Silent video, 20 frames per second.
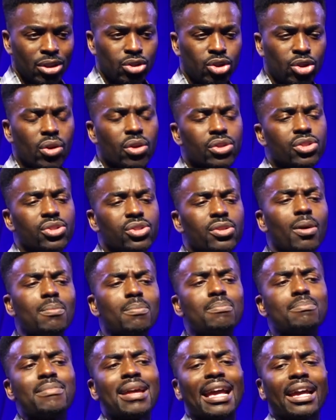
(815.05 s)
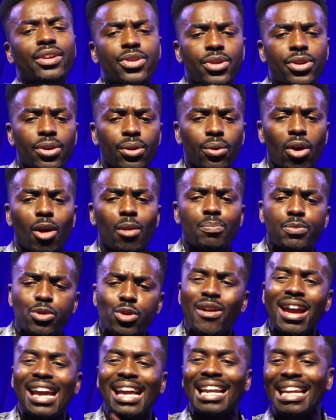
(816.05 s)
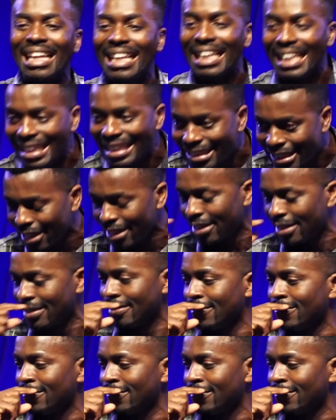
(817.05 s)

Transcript: does not make you a prayer leader.